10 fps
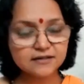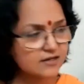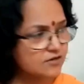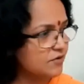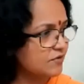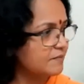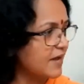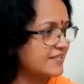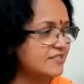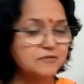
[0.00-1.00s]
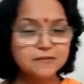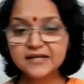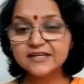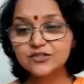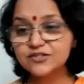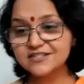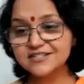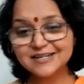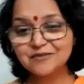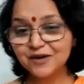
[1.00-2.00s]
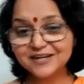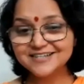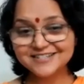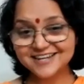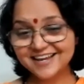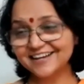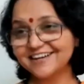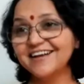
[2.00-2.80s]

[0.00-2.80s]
Eh, you know, maximum I can just sit in one chair.